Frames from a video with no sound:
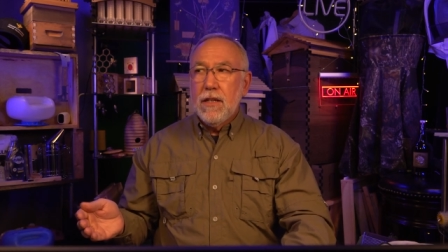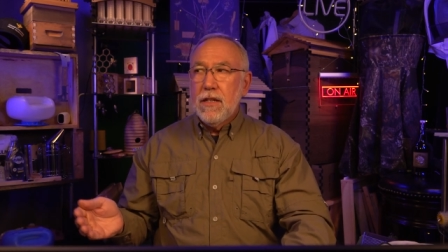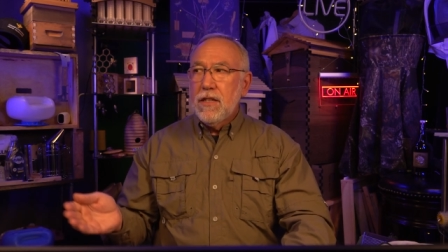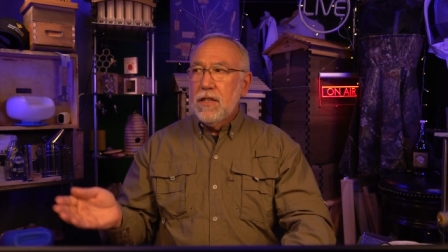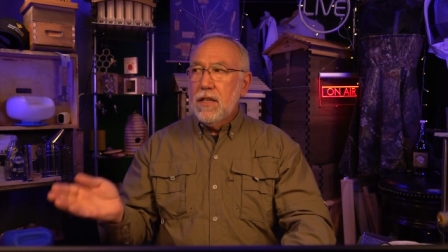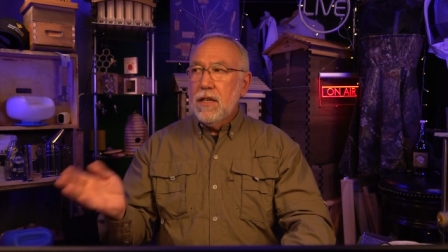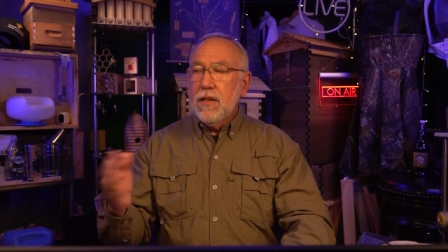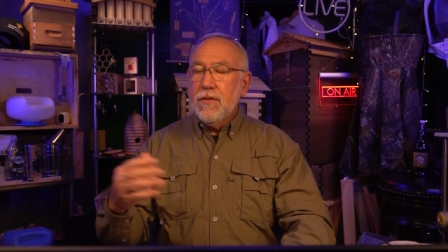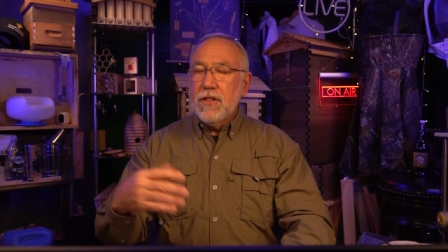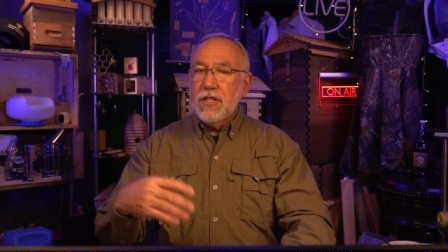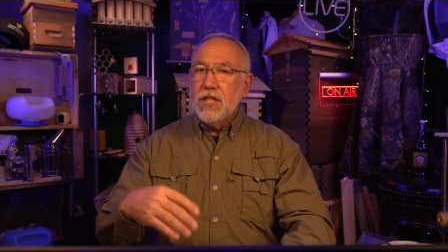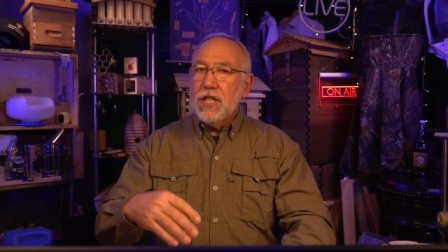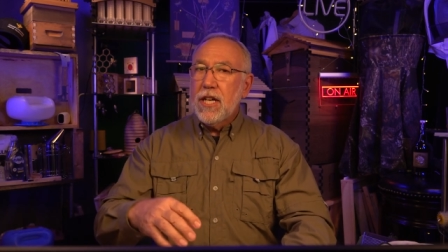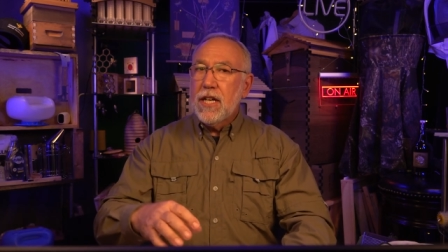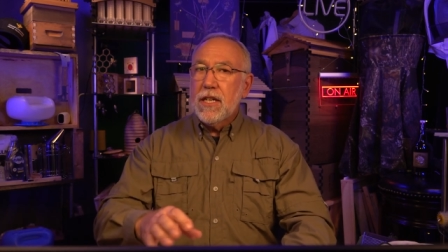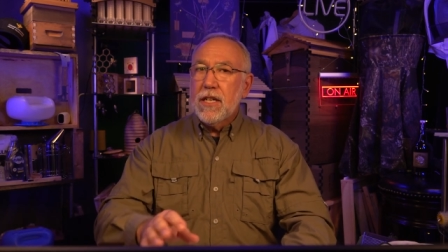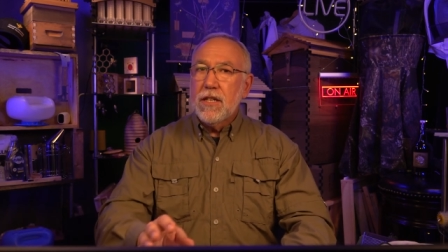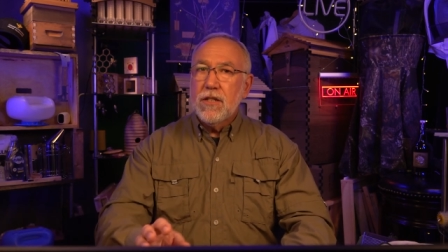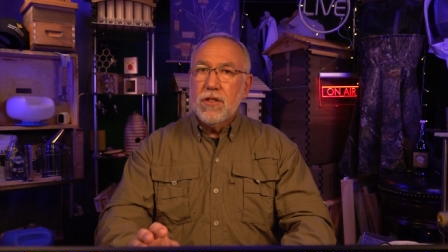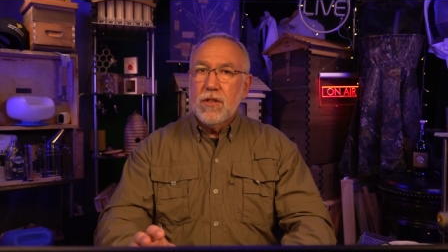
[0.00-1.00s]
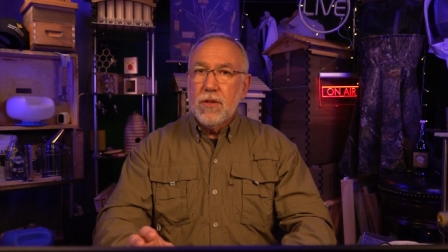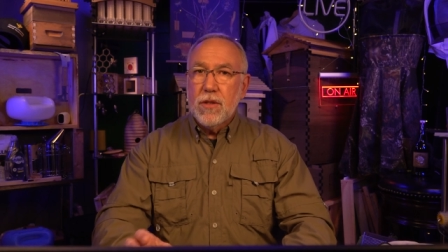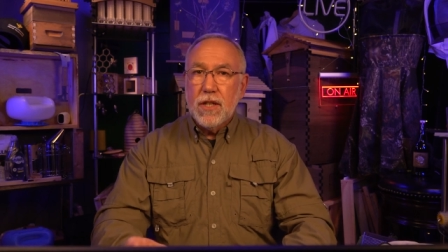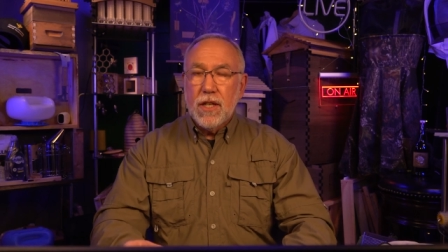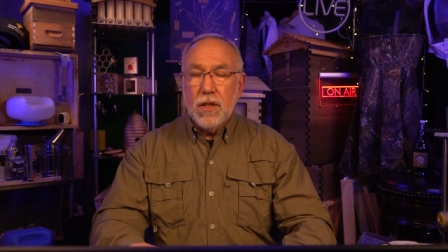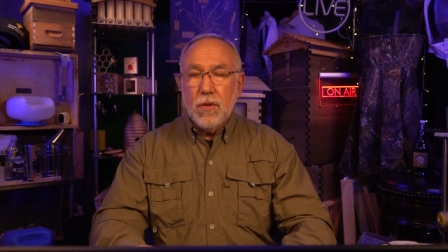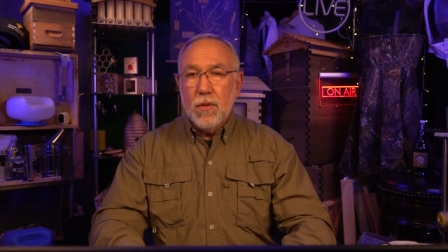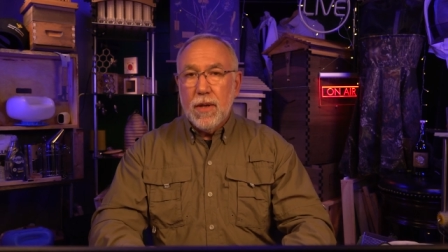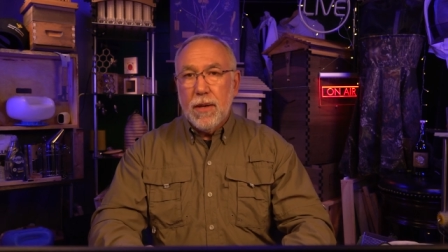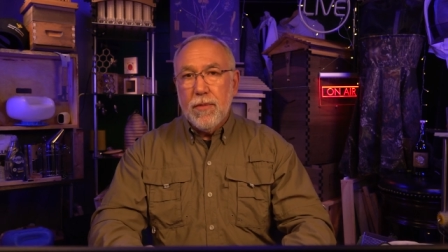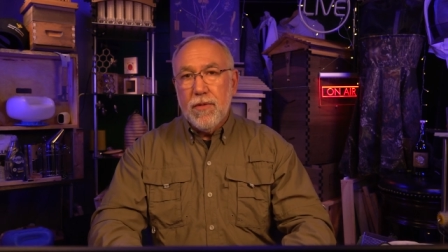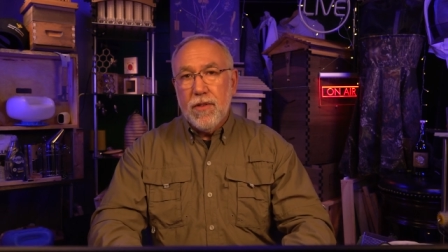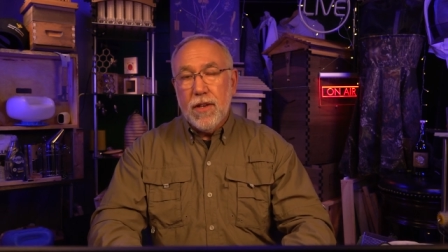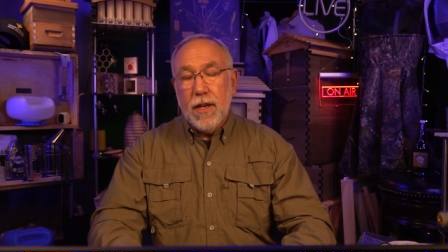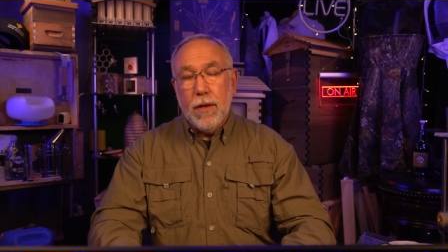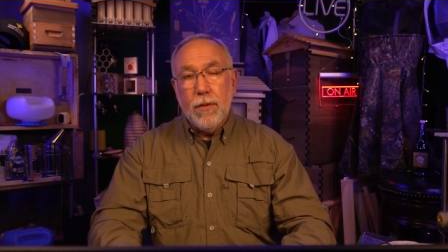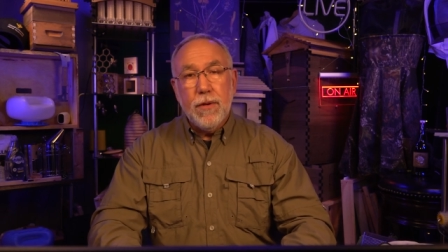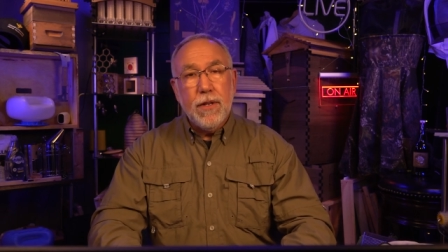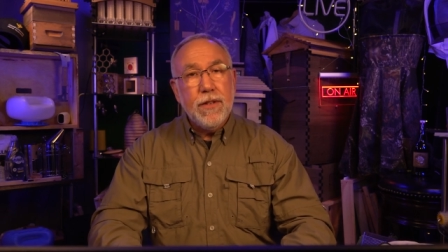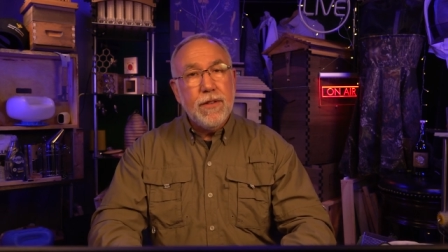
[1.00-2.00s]
to give a shout out to another
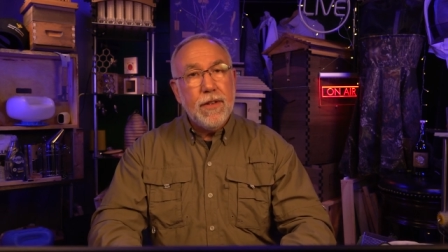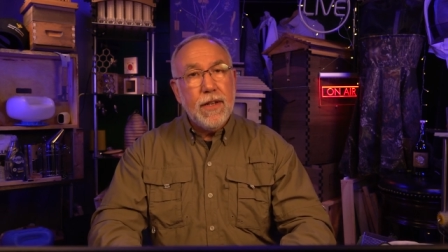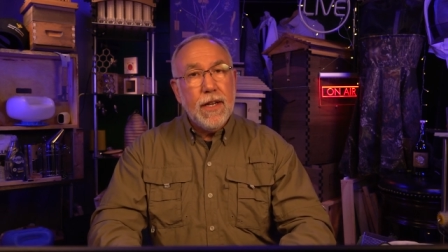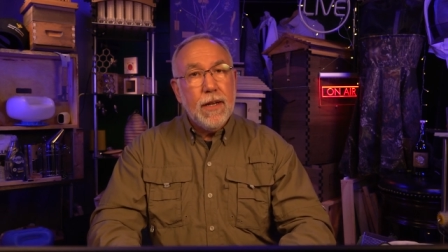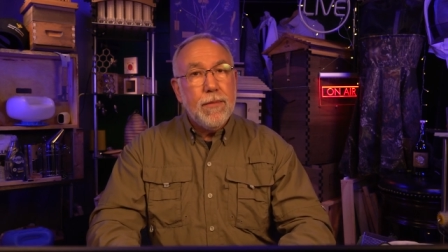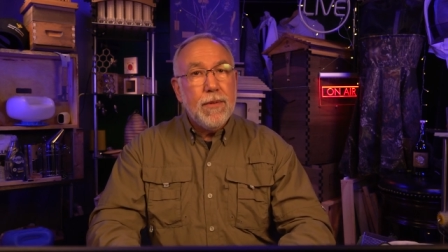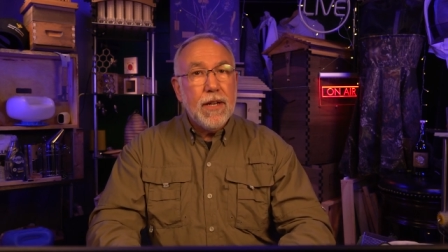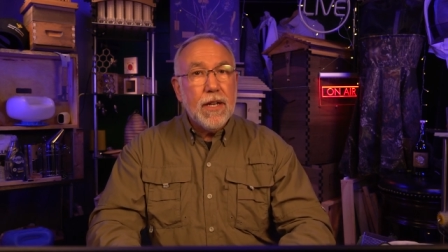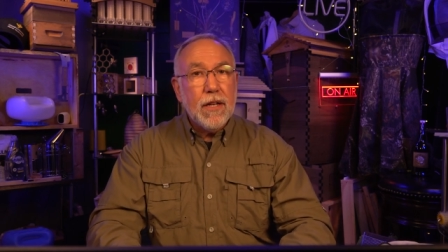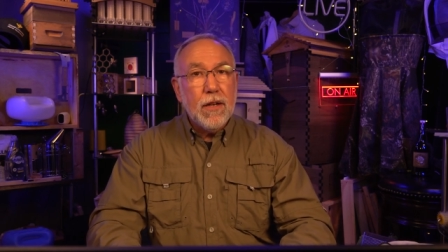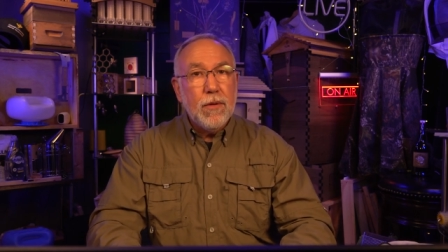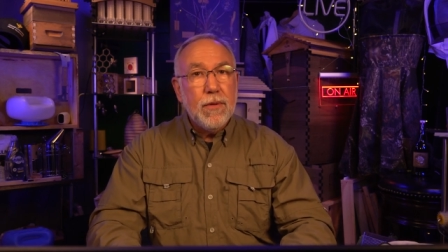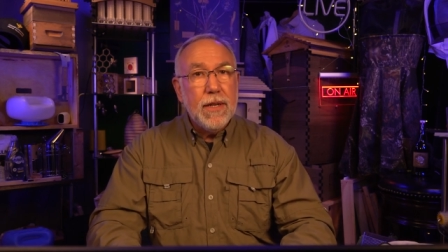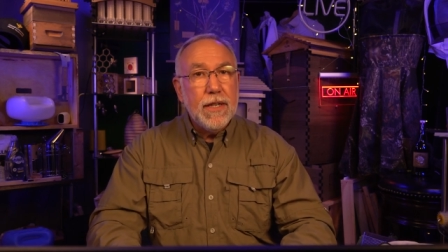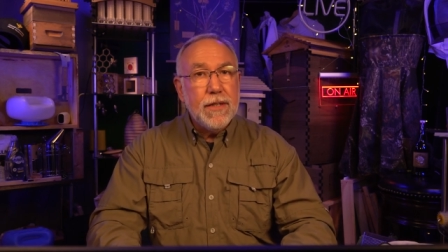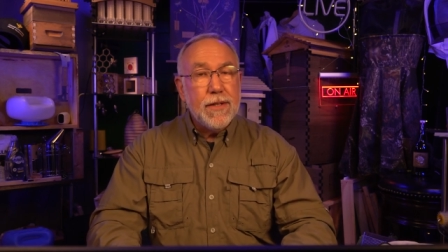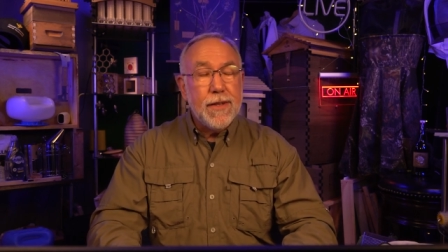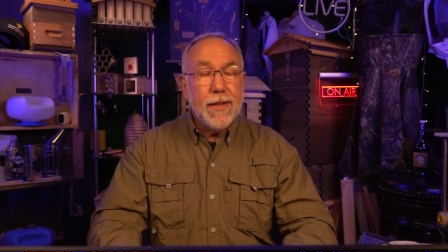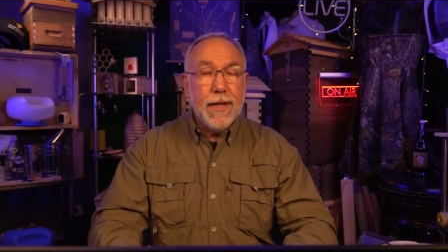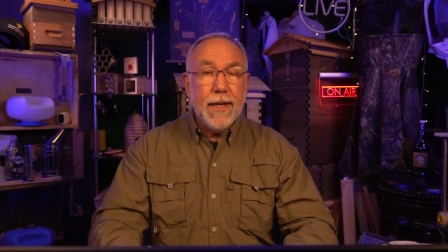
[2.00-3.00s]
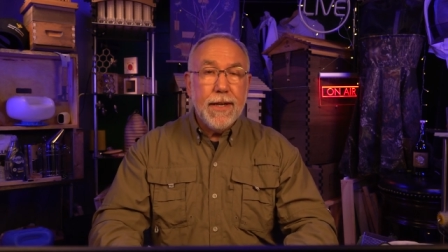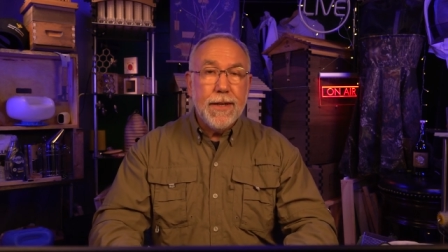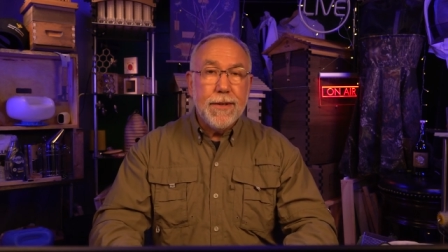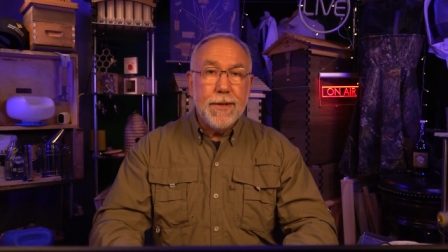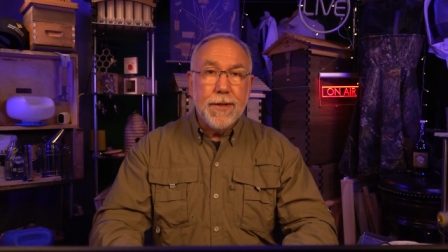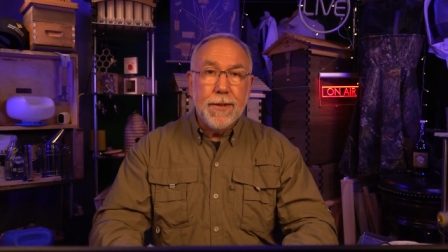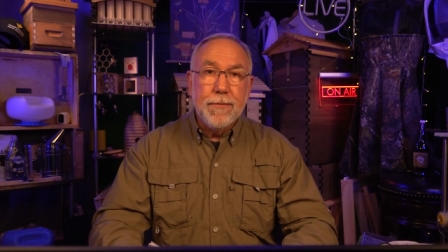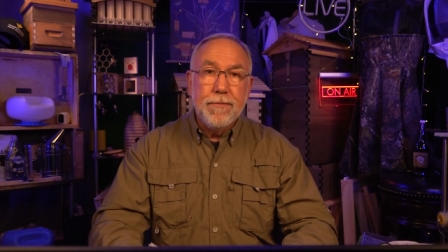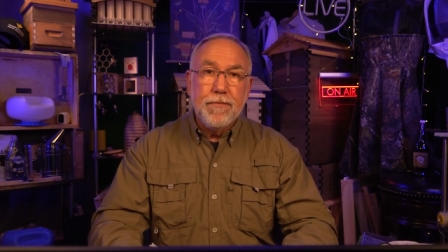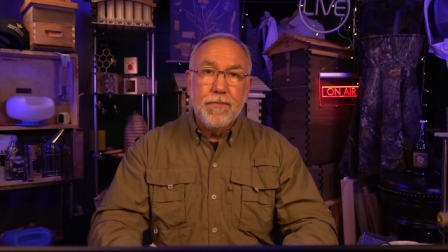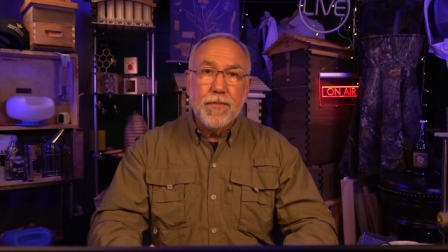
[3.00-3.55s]
website. Well, today I'm not going to wait till the end.